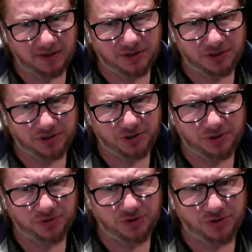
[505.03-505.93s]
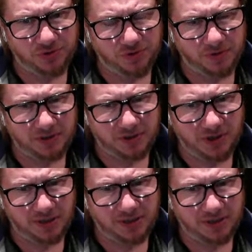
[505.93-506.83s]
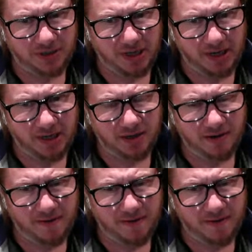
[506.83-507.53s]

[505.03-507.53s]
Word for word: Should you decide to take,